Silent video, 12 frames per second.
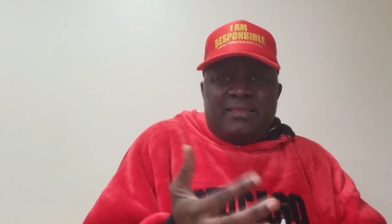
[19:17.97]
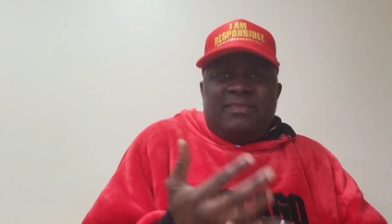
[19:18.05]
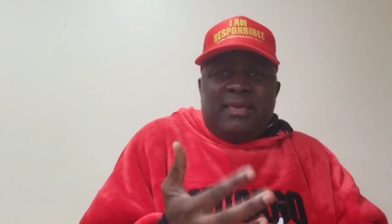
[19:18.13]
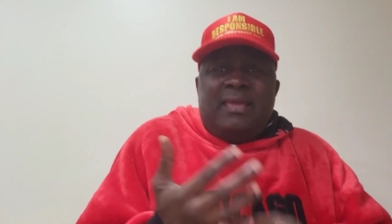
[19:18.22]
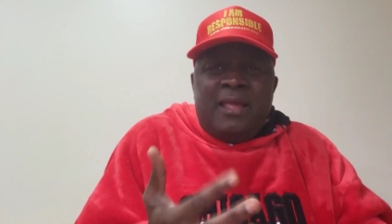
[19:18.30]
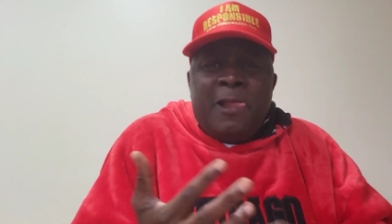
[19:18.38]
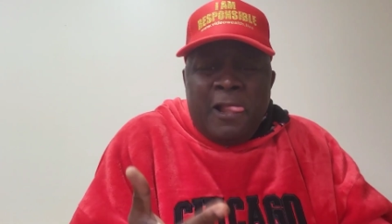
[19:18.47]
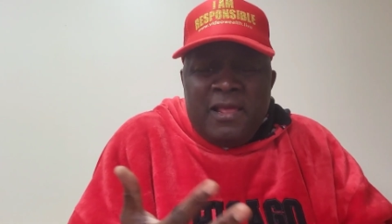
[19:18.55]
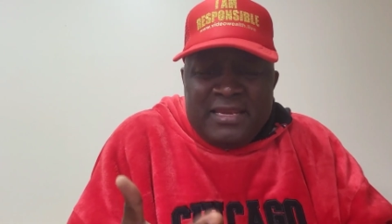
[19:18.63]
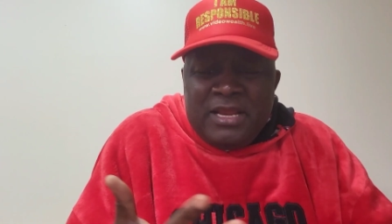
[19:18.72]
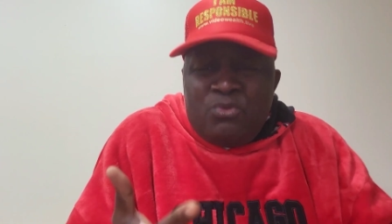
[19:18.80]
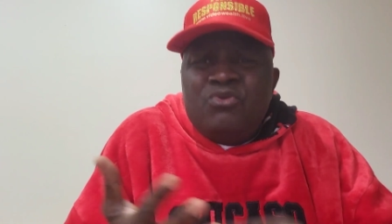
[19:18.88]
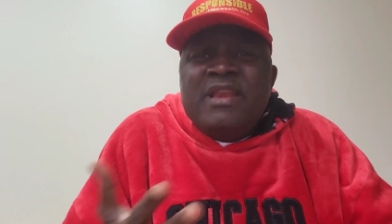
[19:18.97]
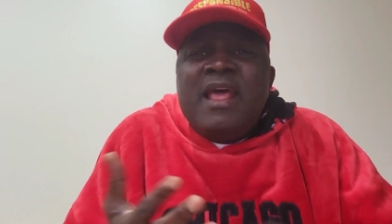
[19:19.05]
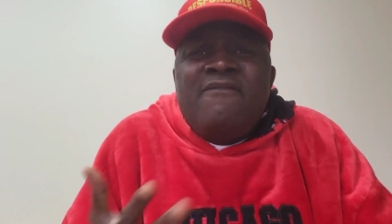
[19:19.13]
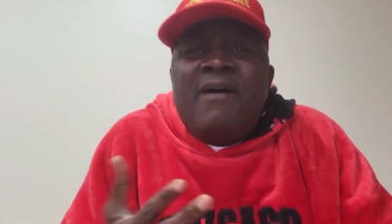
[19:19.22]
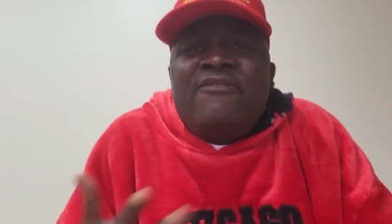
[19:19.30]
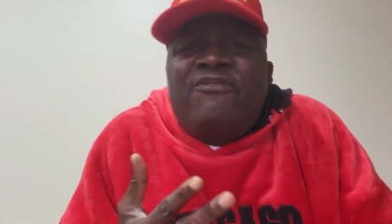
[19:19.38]
They, they will
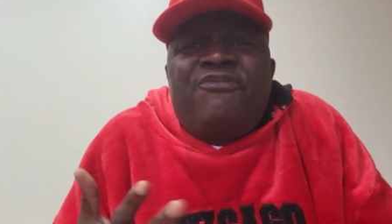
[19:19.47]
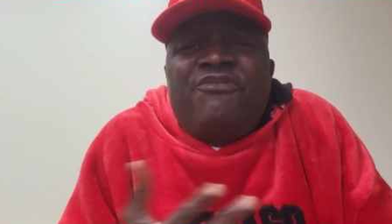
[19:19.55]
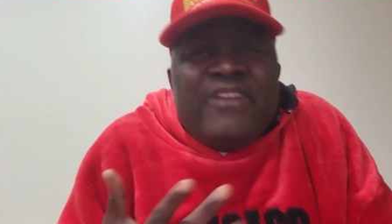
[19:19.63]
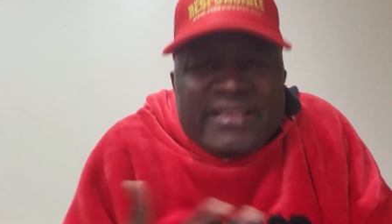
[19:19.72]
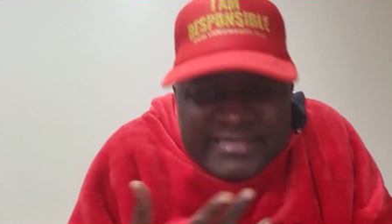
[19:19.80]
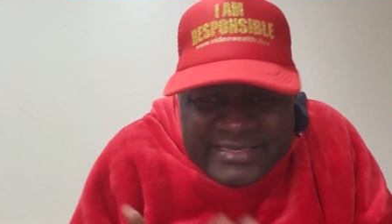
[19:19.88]
never face